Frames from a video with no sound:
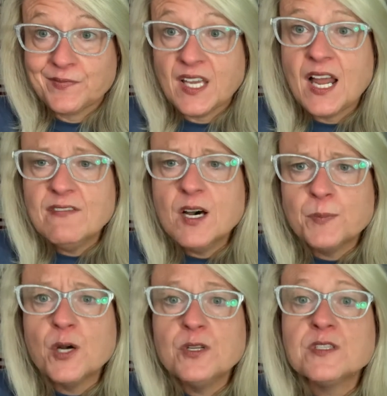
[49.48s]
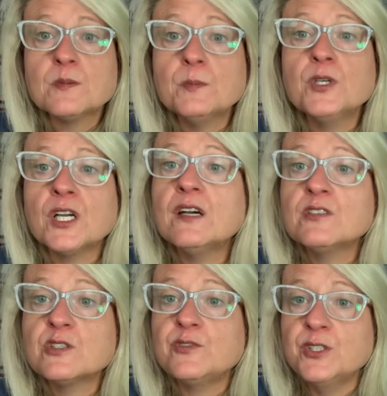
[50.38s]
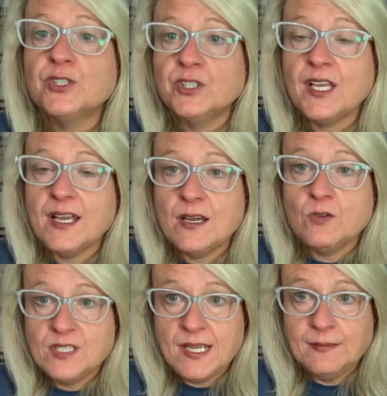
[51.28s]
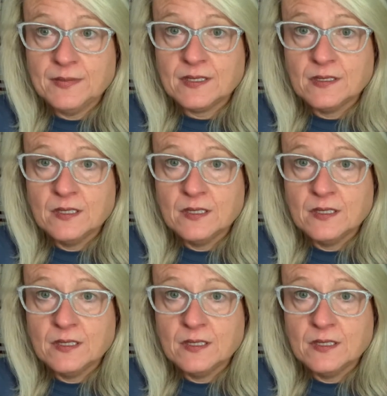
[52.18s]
And I've uploaded some book covers for you to look at on Teams.